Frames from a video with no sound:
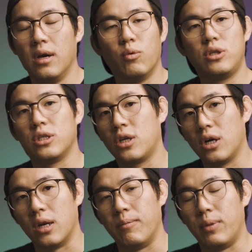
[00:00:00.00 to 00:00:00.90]
which is
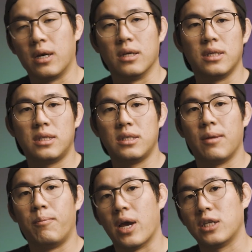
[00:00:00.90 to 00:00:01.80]
good because this is
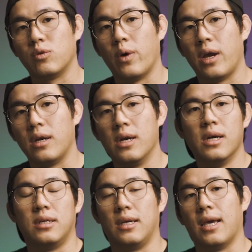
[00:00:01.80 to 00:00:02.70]
the best way
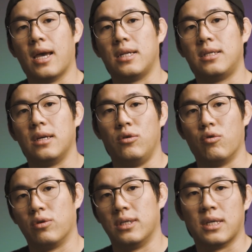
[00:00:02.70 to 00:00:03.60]
to get
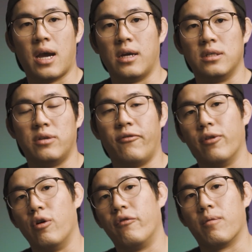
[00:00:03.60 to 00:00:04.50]
your designs to
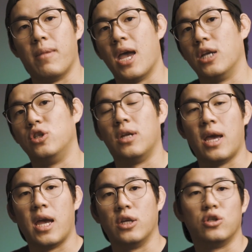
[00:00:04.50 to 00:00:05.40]
flow from edge
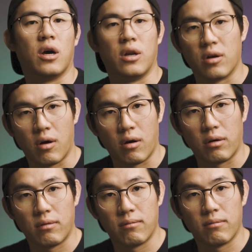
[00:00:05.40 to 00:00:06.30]
to edge on a
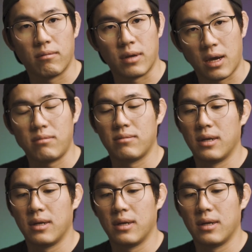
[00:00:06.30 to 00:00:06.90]
card, okay?